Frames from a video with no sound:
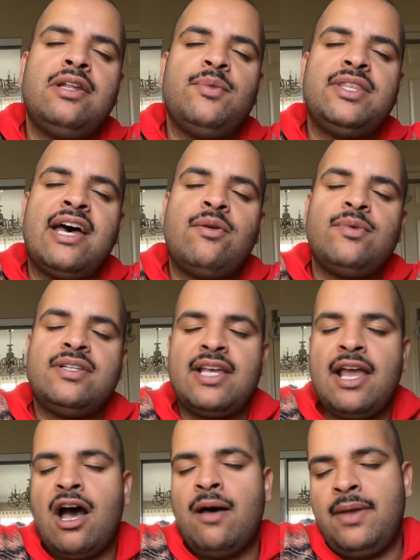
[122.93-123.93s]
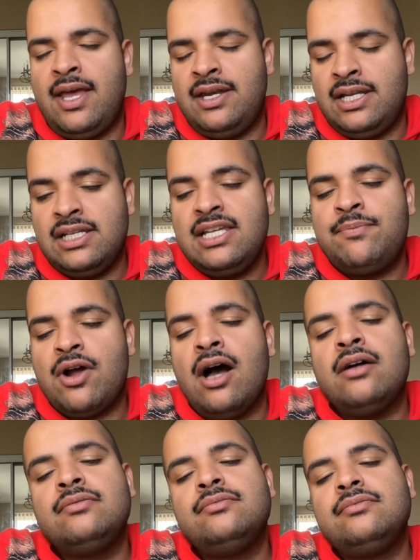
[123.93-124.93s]
And with that, we say amen. Libra,
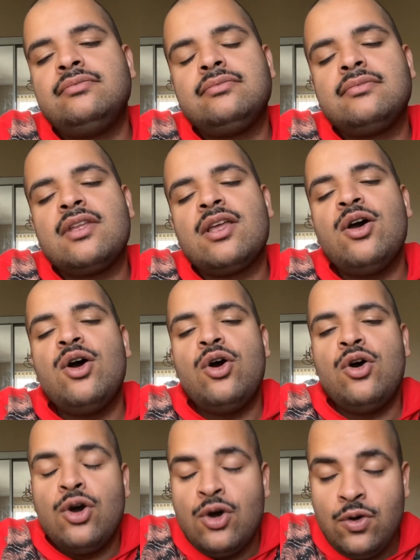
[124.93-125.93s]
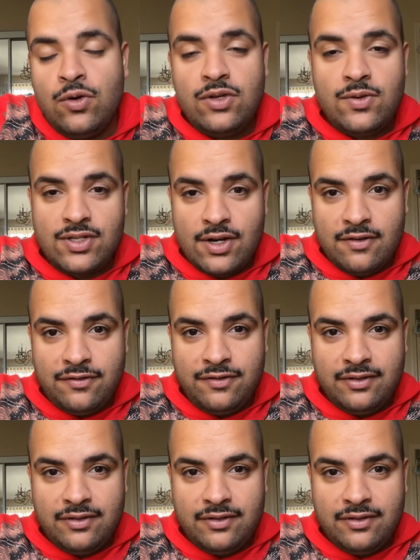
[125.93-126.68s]
who do you serve?